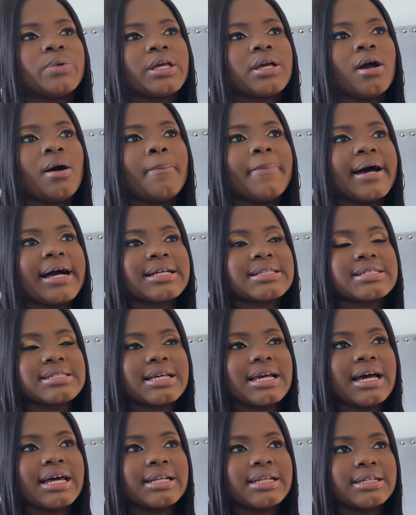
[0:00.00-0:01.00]
we got back to
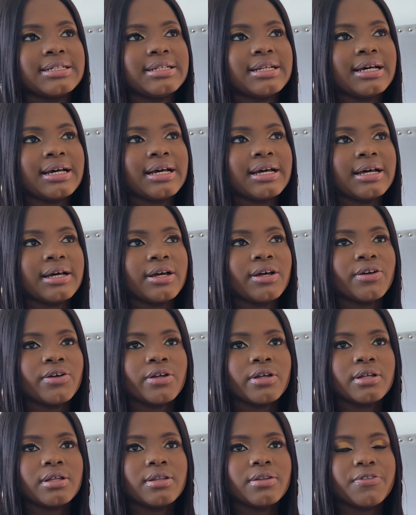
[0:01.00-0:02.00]
Canada
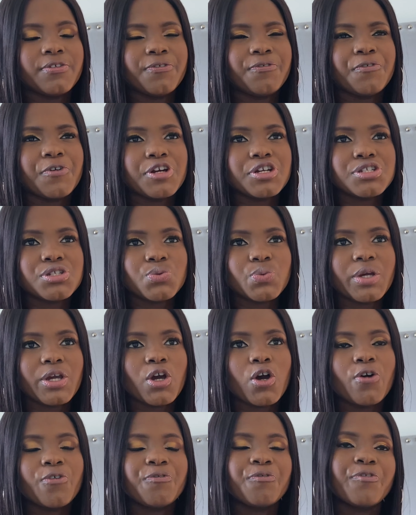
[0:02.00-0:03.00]
the first week
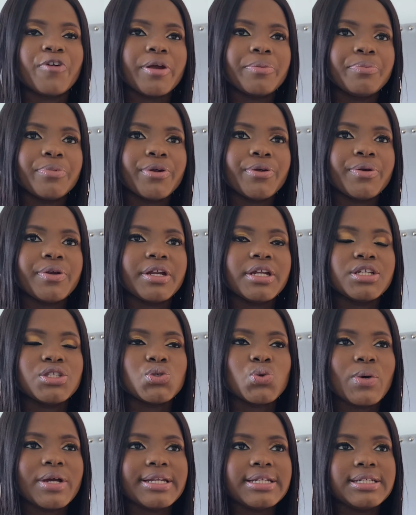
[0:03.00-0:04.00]
of February
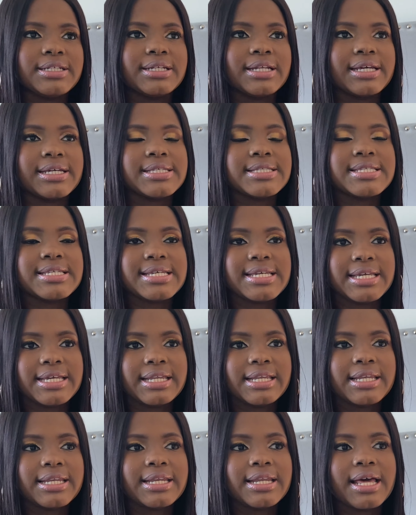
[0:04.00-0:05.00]

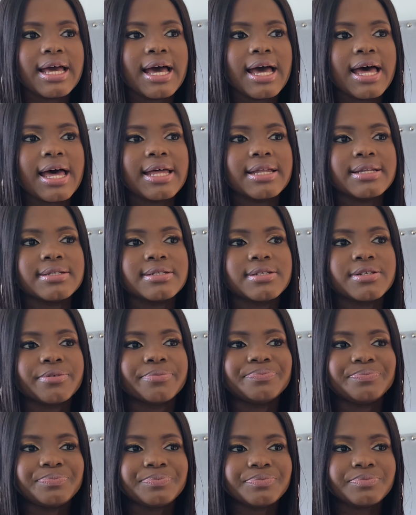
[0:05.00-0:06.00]
2019, and
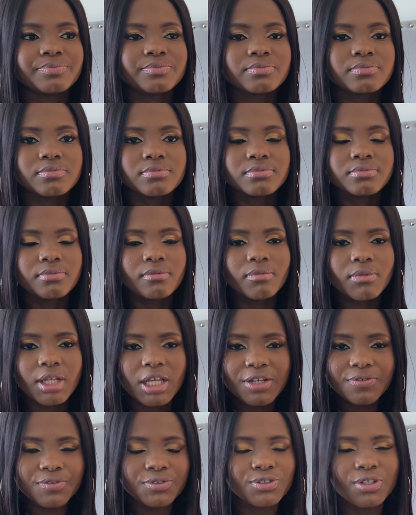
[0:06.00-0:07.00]

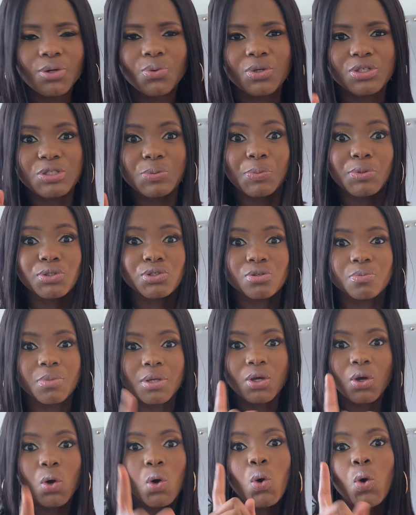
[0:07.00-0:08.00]
even though it was supposed to be
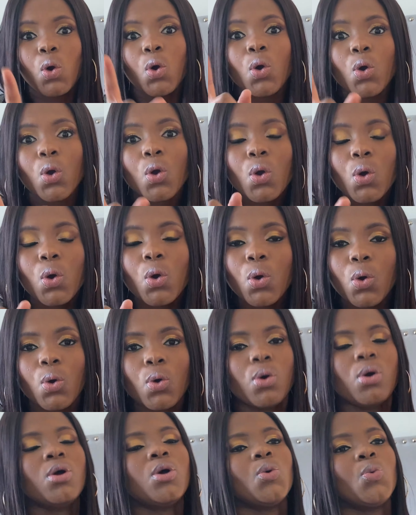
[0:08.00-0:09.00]

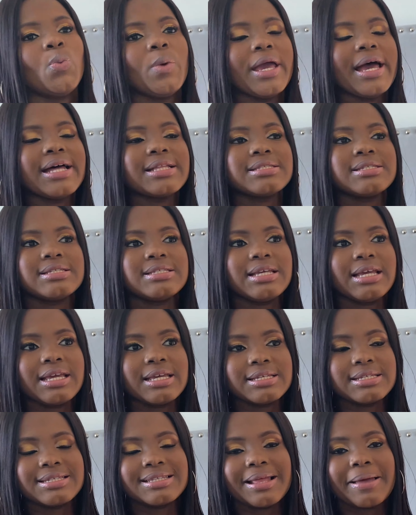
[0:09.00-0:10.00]
go, we had to take
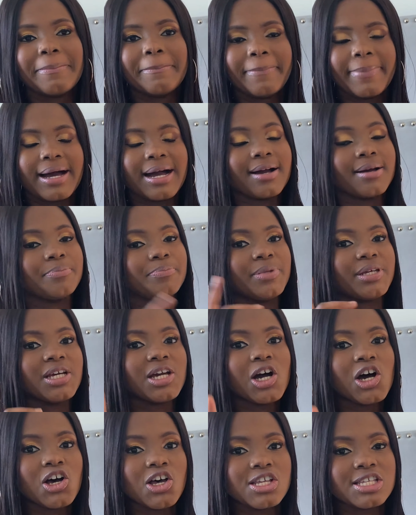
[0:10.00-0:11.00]
a step back
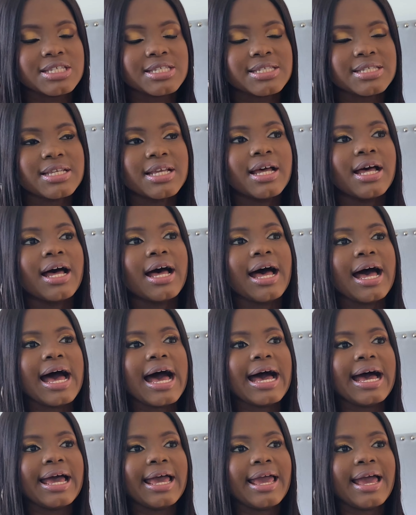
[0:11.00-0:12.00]
because
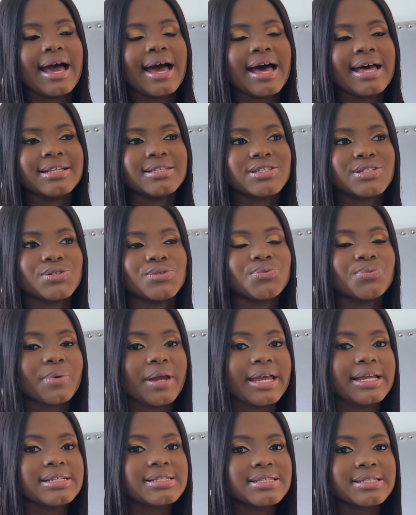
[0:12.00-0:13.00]
I had to
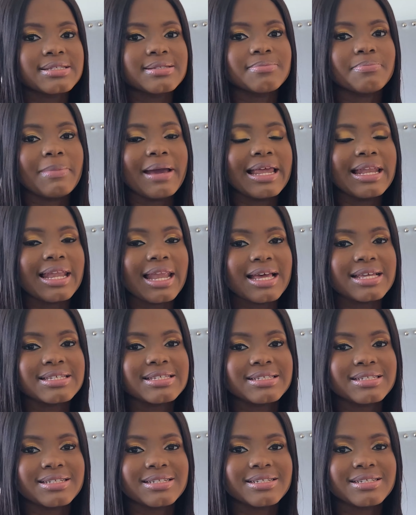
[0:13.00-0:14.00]
write my
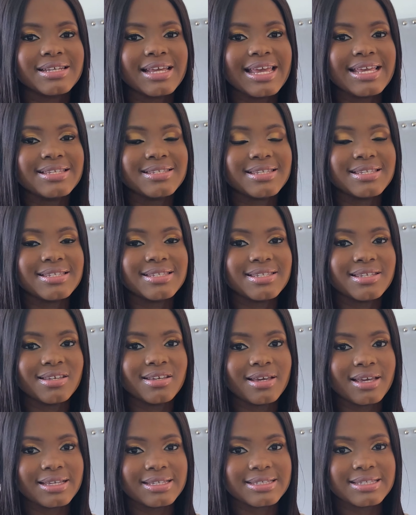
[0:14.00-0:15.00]
last
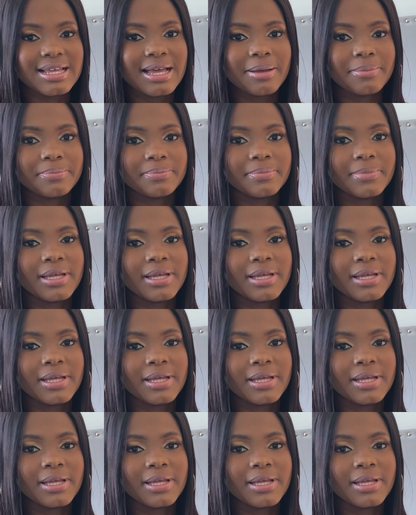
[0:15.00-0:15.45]
ACCA exam.